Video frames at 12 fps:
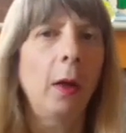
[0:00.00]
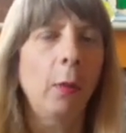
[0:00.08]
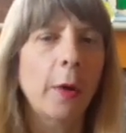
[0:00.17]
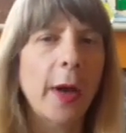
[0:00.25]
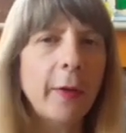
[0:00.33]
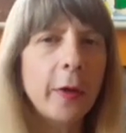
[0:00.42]

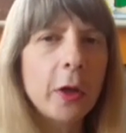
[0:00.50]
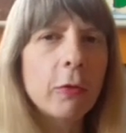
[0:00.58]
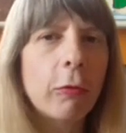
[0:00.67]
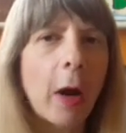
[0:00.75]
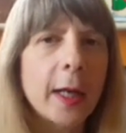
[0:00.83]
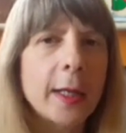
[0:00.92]
Whatever
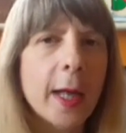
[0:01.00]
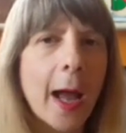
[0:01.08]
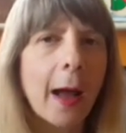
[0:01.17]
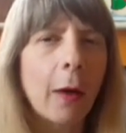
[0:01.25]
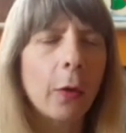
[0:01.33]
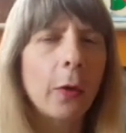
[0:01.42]
you write
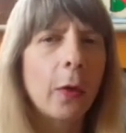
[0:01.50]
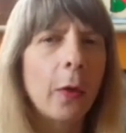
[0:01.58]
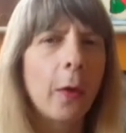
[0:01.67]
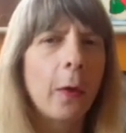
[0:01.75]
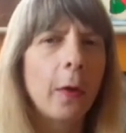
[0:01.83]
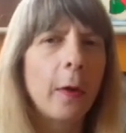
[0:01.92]
down,
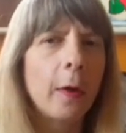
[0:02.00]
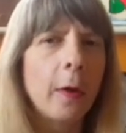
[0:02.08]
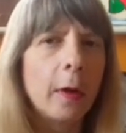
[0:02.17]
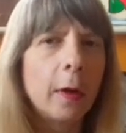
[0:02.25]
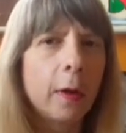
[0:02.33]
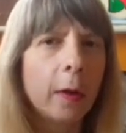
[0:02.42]

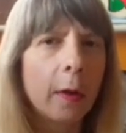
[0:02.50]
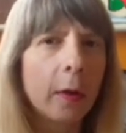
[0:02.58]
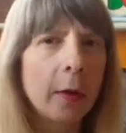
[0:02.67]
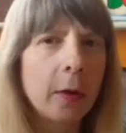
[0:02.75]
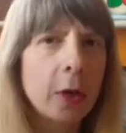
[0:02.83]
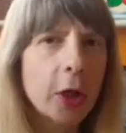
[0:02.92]

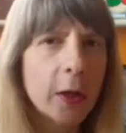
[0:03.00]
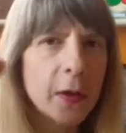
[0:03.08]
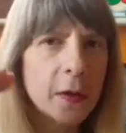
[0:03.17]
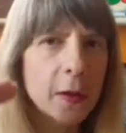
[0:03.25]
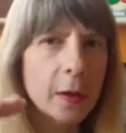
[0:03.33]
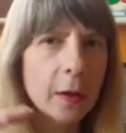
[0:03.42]

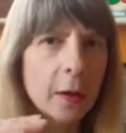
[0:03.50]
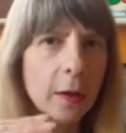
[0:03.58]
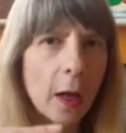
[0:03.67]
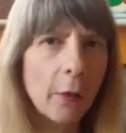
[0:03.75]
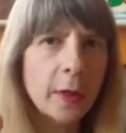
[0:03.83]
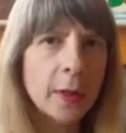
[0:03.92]
just
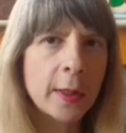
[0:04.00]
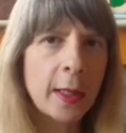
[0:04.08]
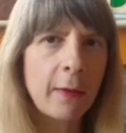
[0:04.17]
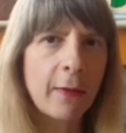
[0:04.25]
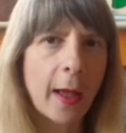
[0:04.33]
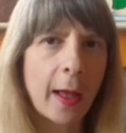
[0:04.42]
go
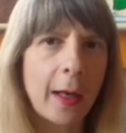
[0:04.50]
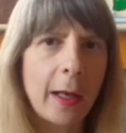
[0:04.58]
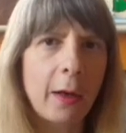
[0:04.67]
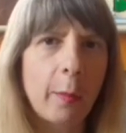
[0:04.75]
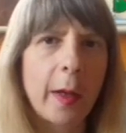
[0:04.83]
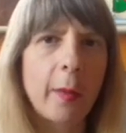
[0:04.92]
underneath that a
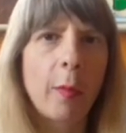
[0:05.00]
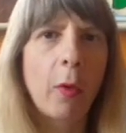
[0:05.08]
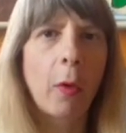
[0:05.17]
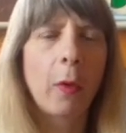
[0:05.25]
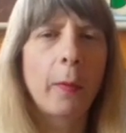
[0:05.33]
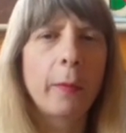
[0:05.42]
little bit
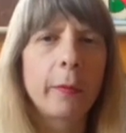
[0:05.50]
more.